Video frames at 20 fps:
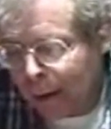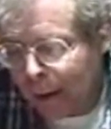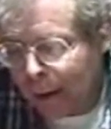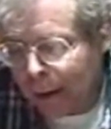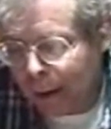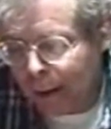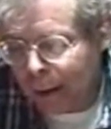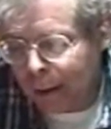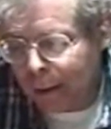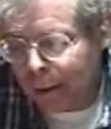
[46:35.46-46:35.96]

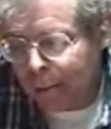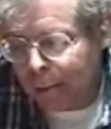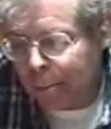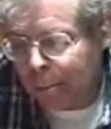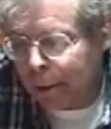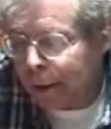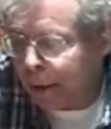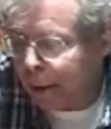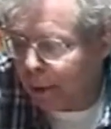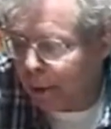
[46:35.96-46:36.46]

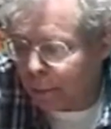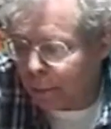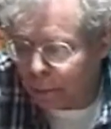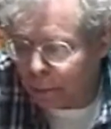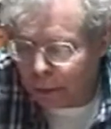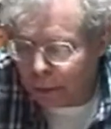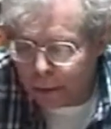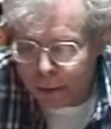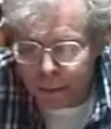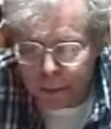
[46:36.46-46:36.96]
But there it
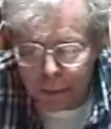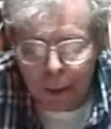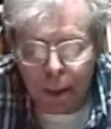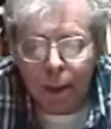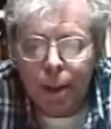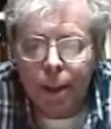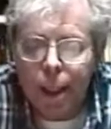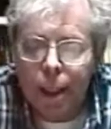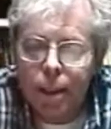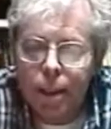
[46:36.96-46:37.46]
was.
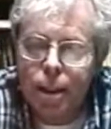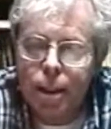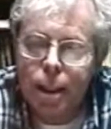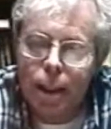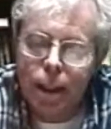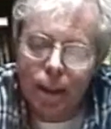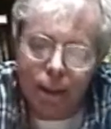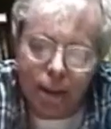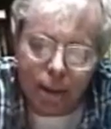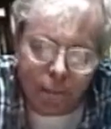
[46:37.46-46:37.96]
That's the
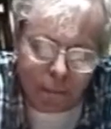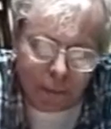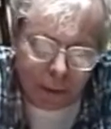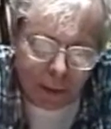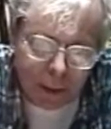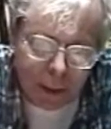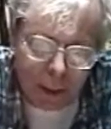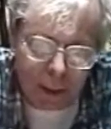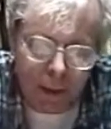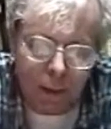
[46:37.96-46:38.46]
end of the
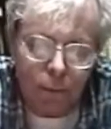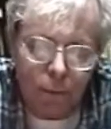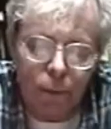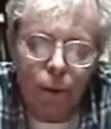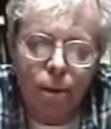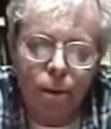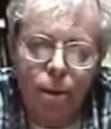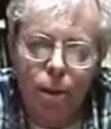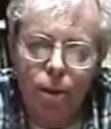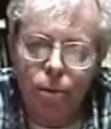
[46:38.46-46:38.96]
Italian
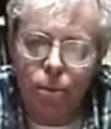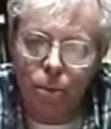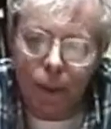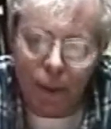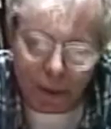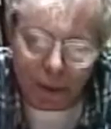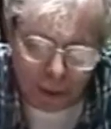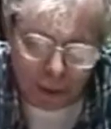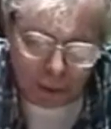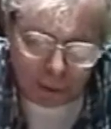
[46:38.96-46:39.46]
Renaissance
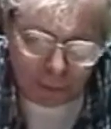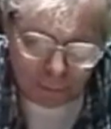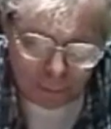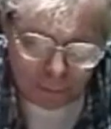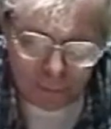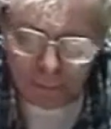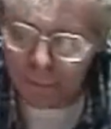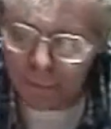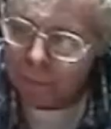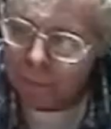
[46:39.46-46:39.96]
right there.
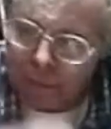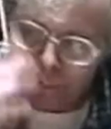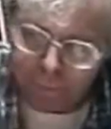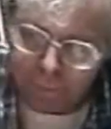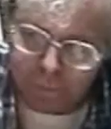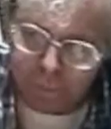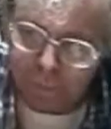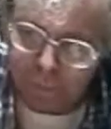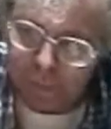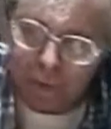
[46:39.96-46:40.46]

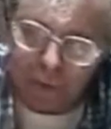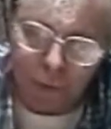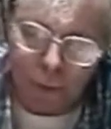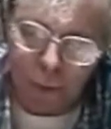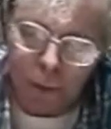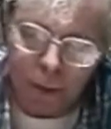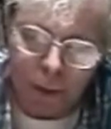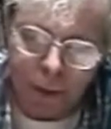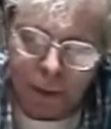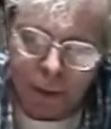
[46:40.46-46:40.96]

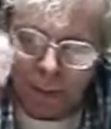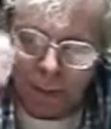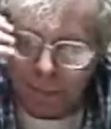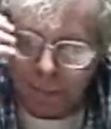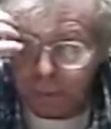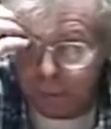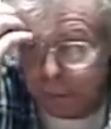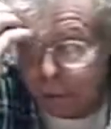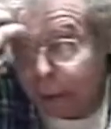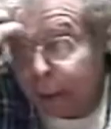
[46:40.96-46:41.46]

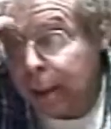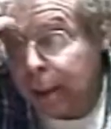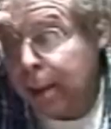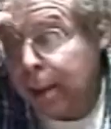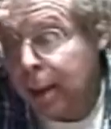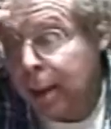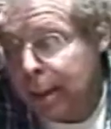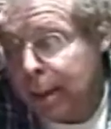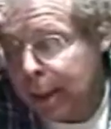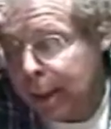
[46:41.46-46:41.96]
1527.
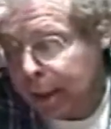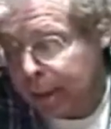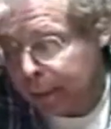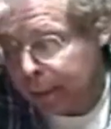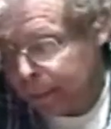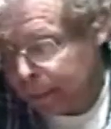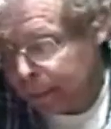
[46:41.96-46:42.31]
Easy to date.